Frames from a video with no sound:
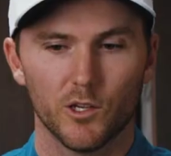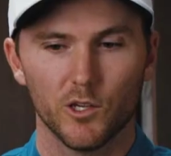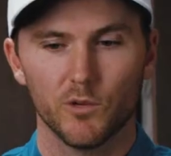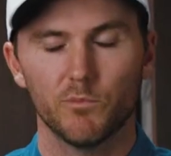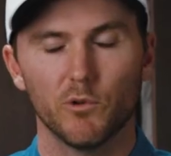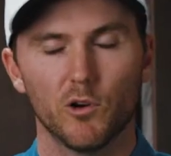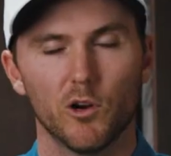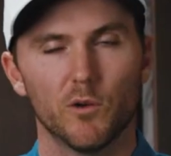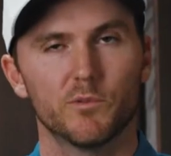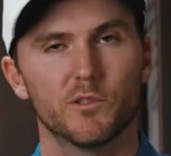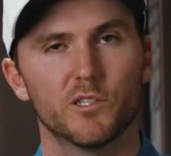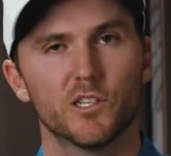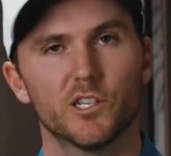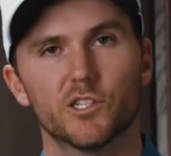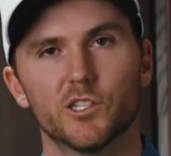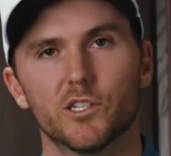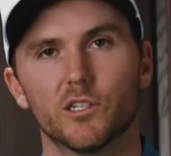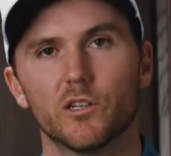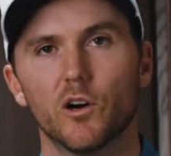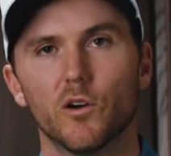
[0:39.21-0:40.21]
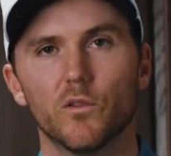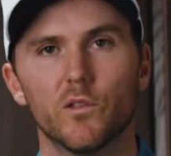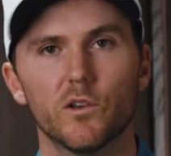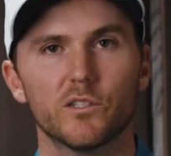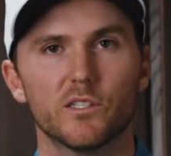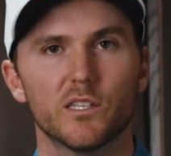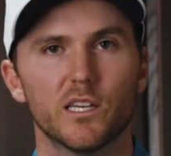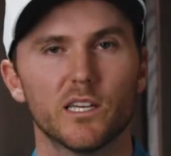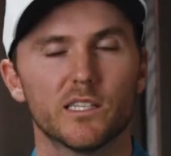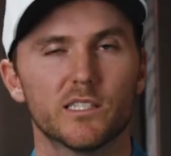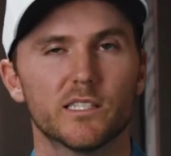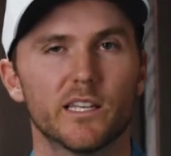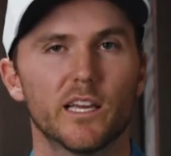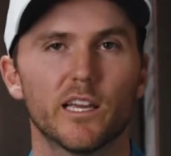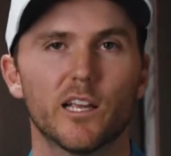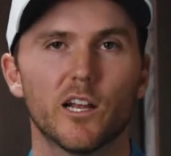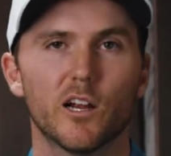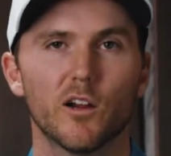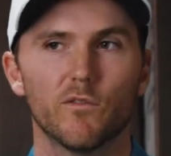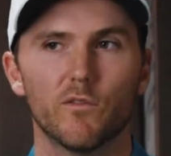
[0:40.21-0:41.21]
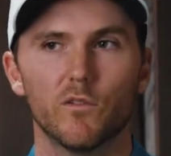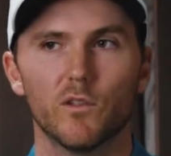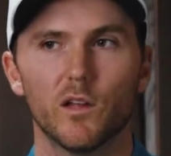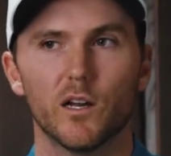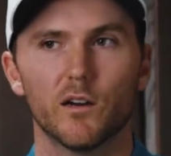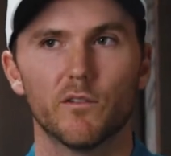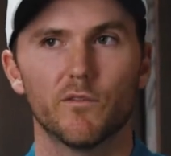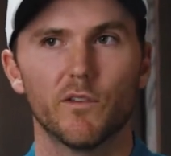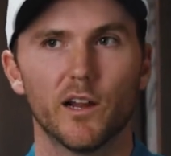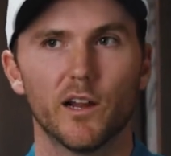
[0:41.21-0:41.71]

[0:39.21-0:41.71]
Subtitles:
good ball position, all those things take care of a lot of